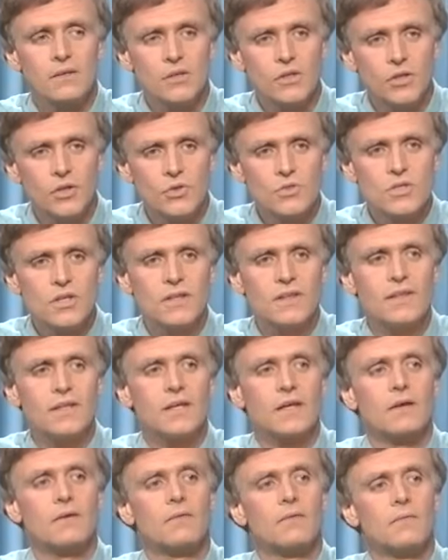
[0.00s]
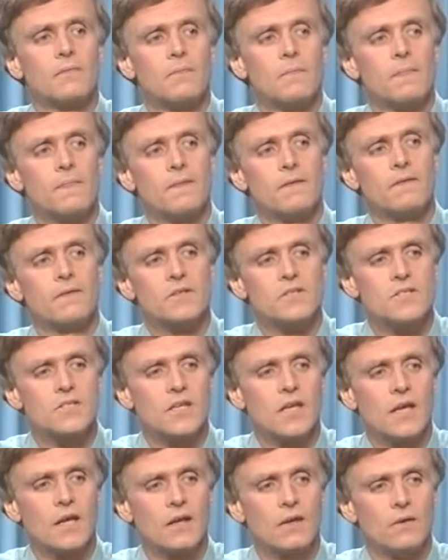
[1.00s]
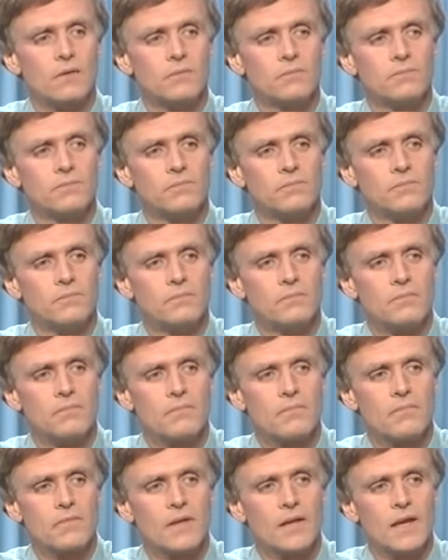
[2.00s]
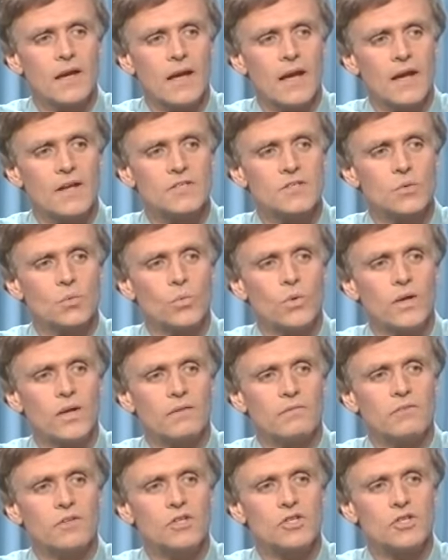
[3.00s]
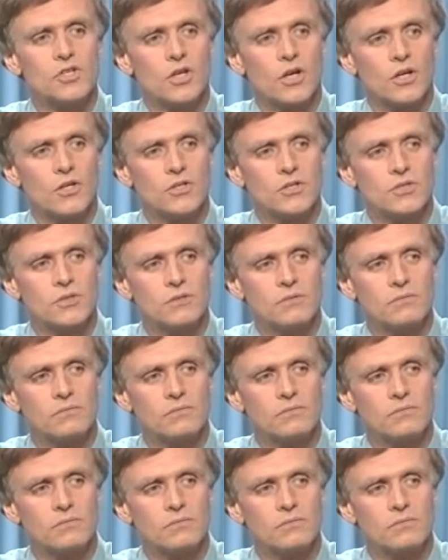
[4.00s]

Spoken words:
using the skin as a way of discharge.